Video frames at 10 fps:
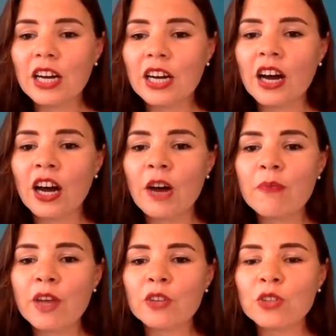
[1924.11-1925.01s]

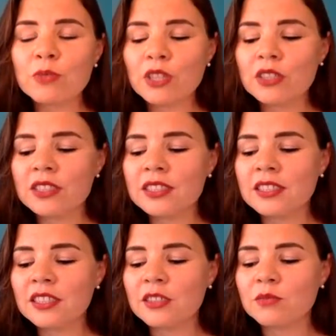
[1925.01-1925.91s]
not because
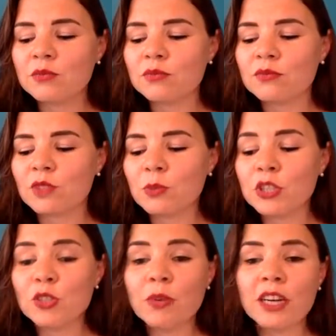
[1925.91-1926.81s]

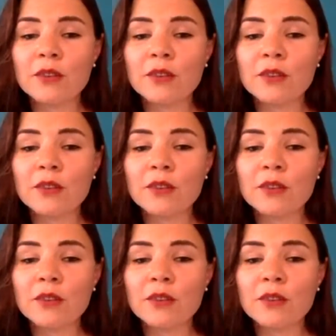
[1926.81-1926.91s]
nobody